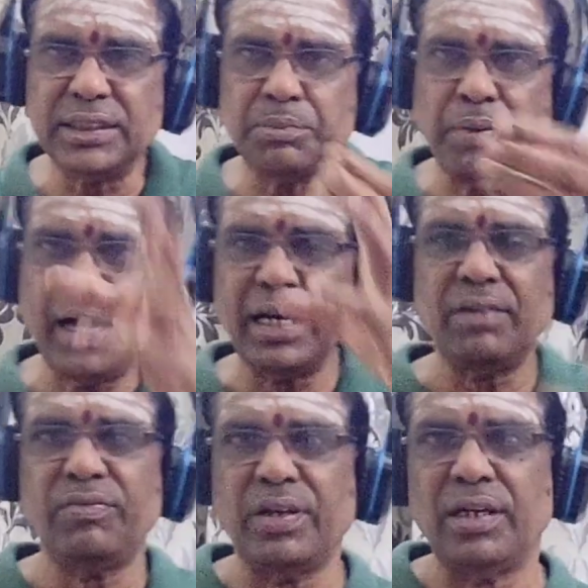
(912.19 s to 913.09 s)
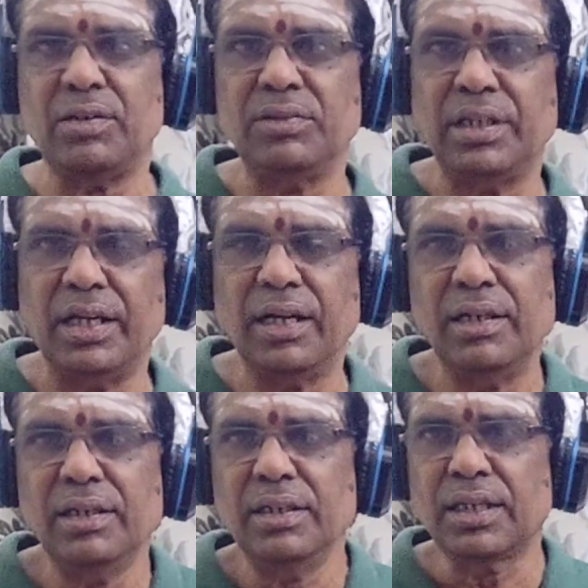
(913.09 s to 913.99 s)
a span of around
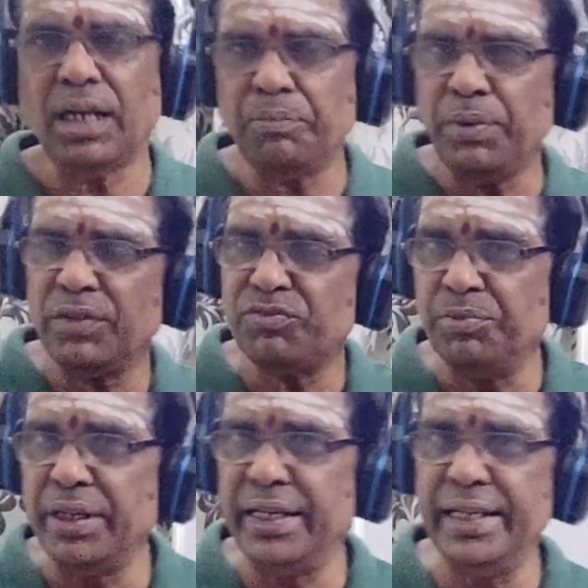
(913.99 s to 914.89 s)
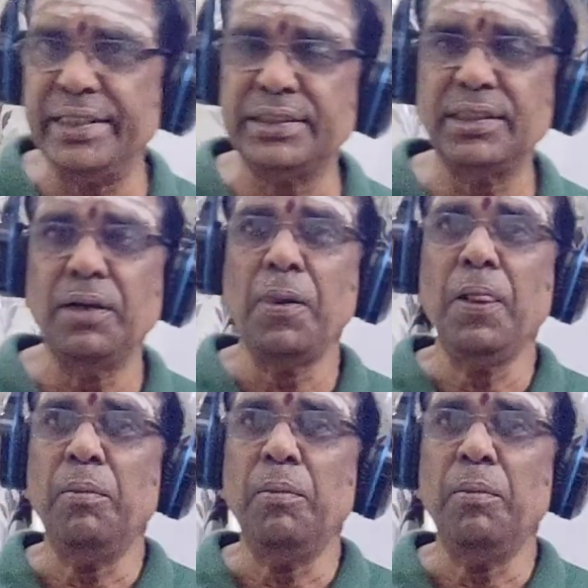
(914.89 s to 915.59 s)
a couple of minutes,